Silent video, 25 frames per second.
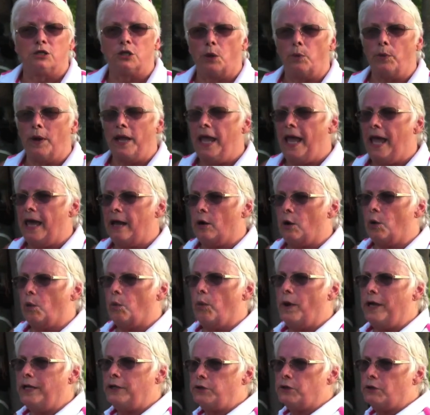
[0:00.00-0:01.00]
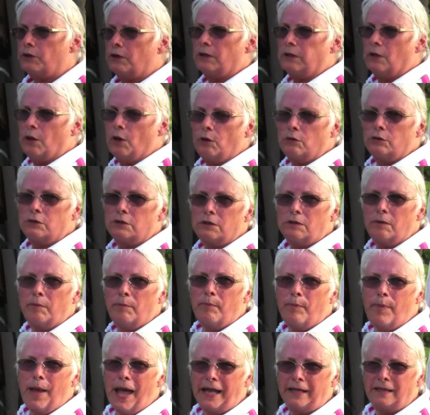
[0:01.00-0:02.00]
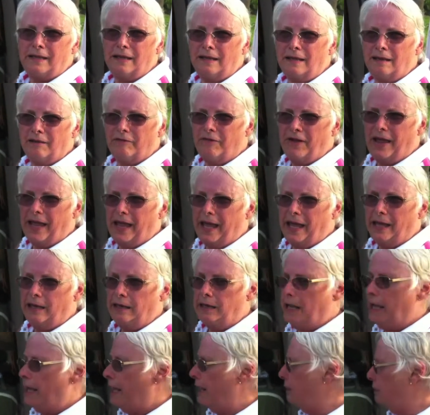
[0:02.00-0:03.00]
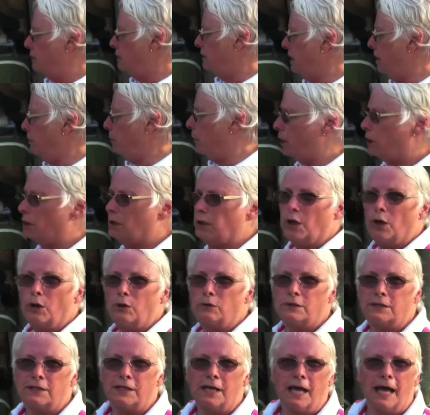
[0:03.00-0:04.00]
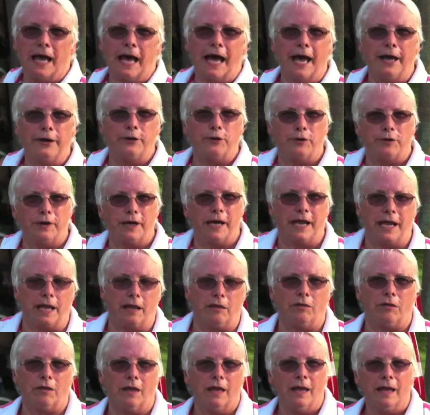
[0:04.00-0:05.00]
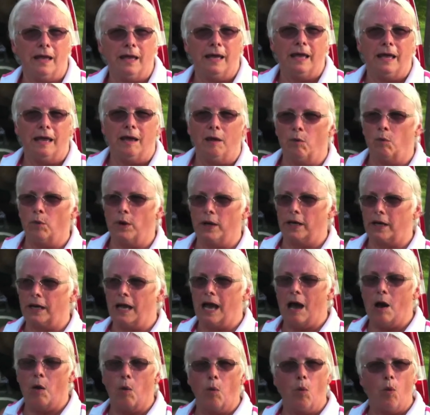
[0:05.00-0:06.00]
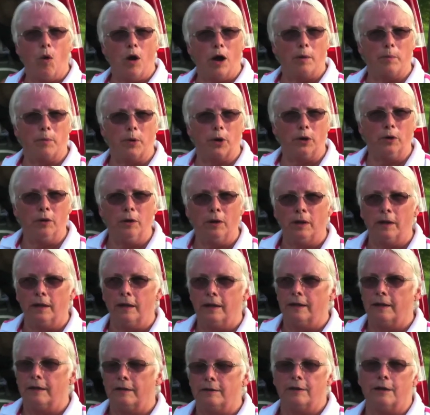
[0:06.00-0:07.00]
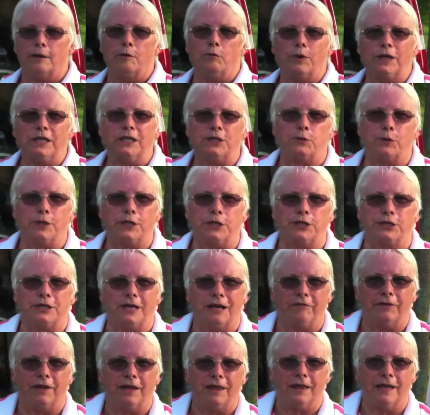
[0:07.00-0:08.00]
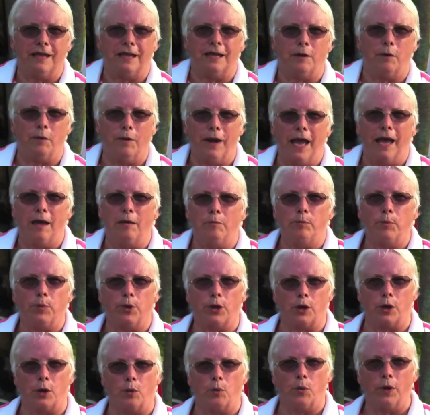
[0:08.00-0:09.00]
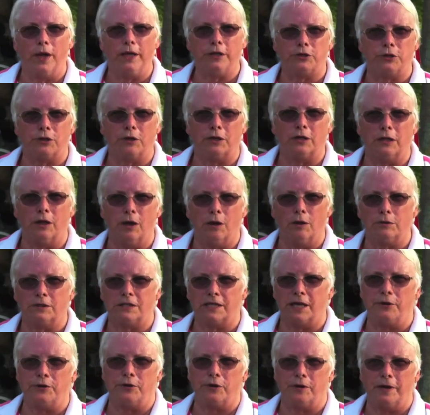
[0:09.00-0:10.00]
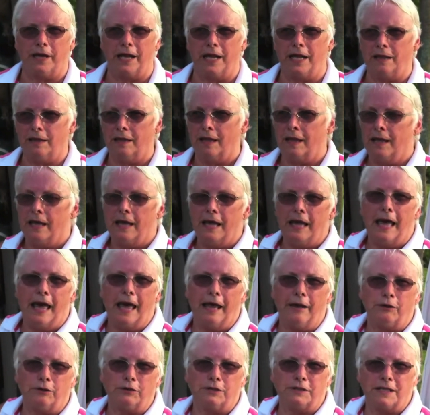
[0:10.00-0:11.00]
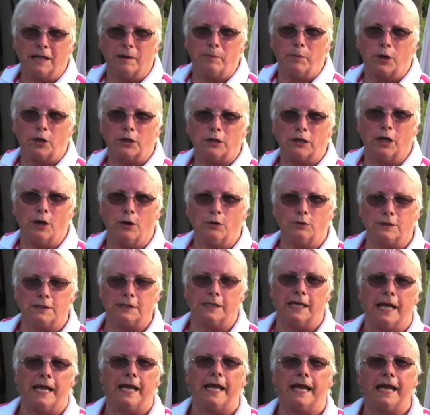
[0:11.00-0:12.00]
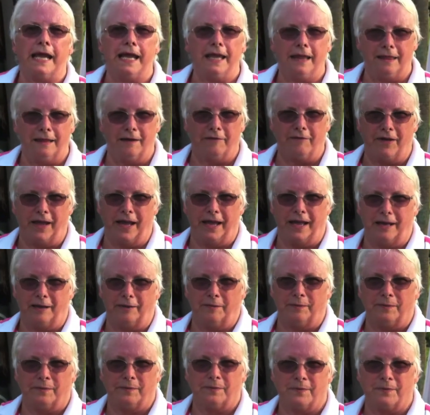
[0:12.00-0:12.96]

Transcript: So we had our winter clothes packed in the van and our summer clothes underneath. And when it got warmer, then we switched everything around, put our winter clothes underneath and our summer clothes in the van.